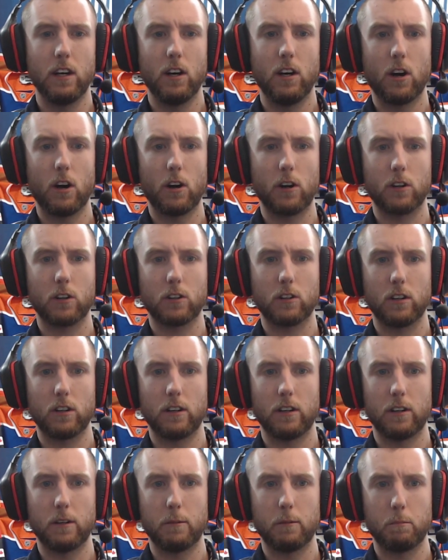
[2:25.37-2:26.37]

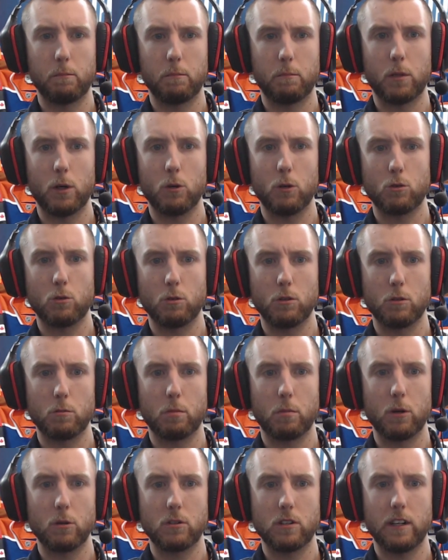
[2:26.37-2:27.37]
article post was
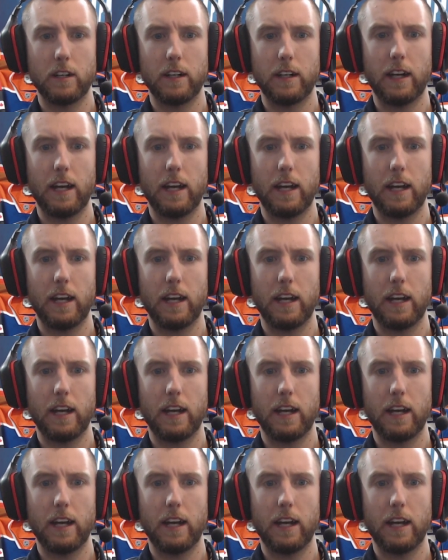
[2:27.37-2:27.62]
posted at